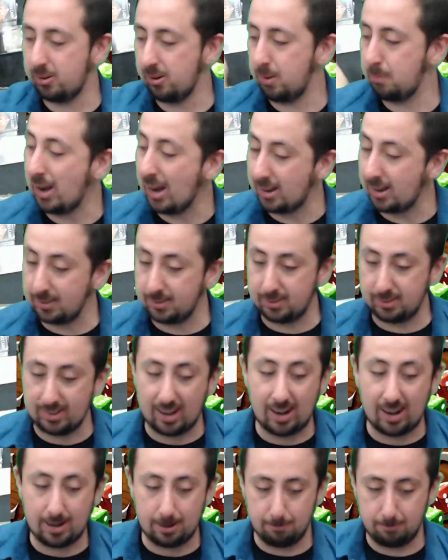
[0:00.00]
back into the
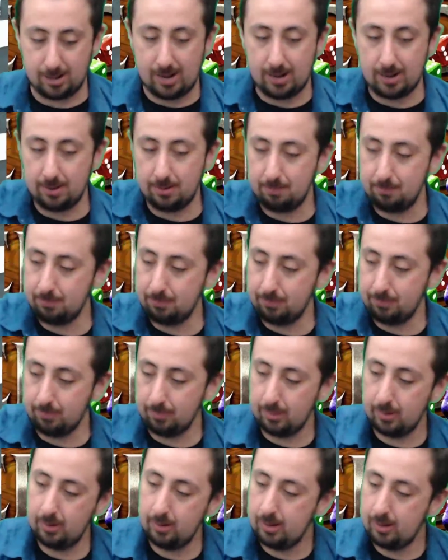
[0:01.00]
item deck,
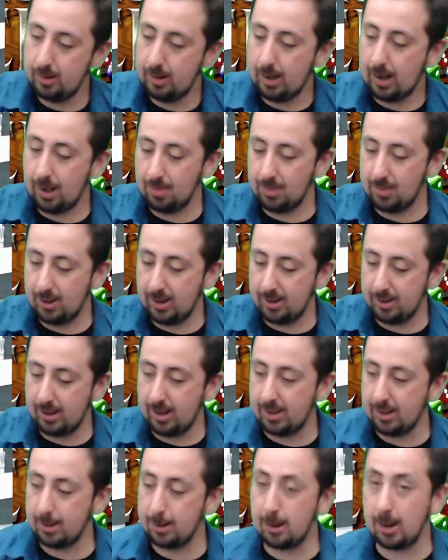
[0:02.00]
and then
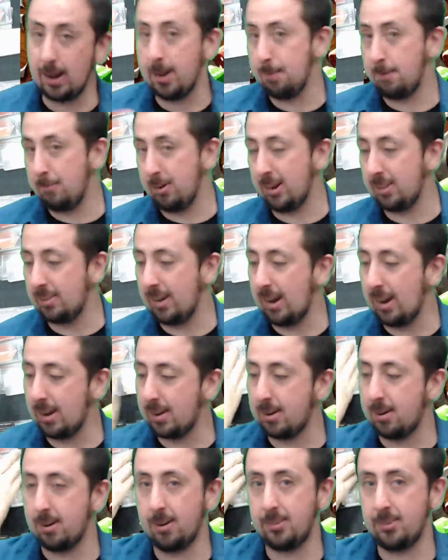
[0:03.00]
any enemy attack
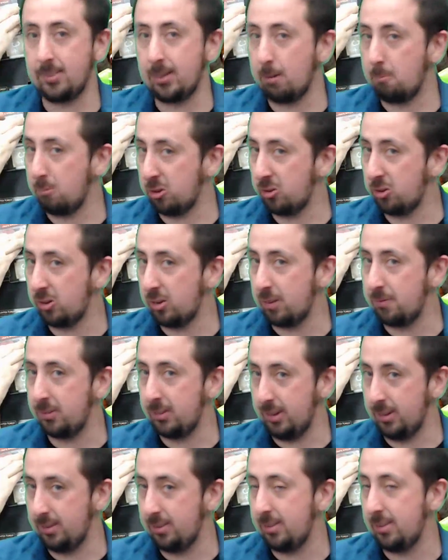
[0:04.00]
cards that were shuffled
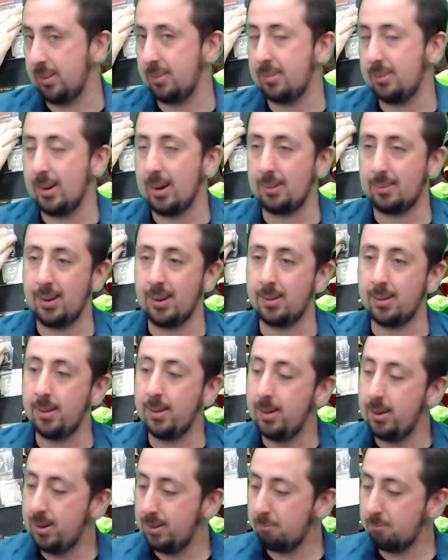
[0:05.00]
into the attack deck
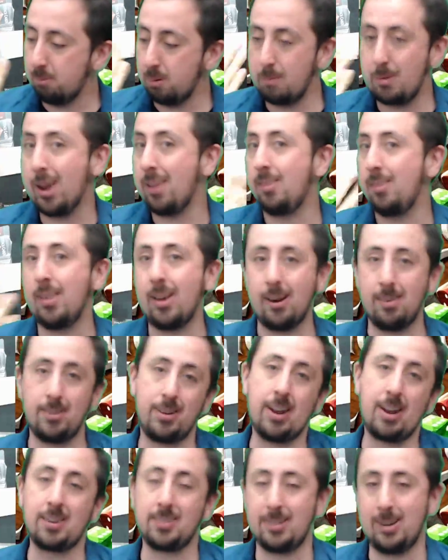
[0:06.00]
remain there the
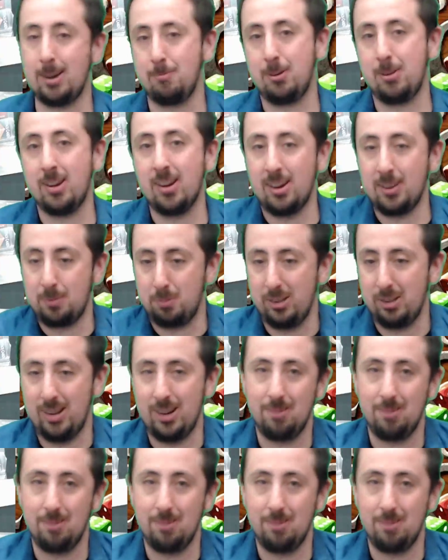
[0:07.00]
next time you guys play.